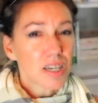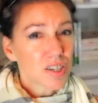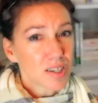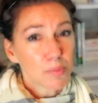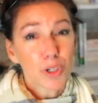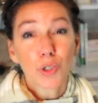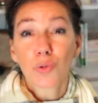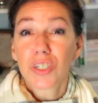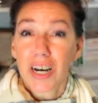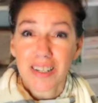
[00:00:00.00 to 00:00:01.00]
someone who
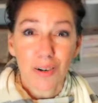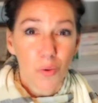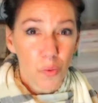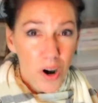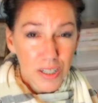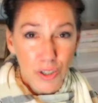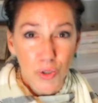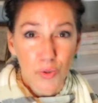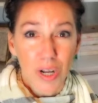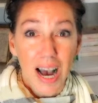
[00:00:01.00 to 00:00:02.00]
doesn't want
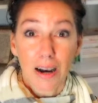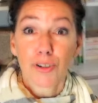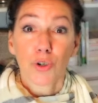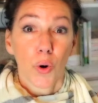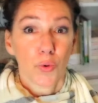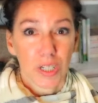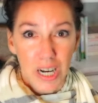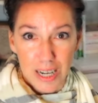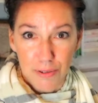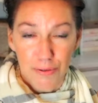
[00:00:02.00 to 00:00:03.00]
you to have your own
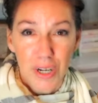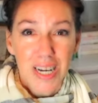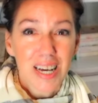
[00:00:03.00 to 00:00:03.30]
life.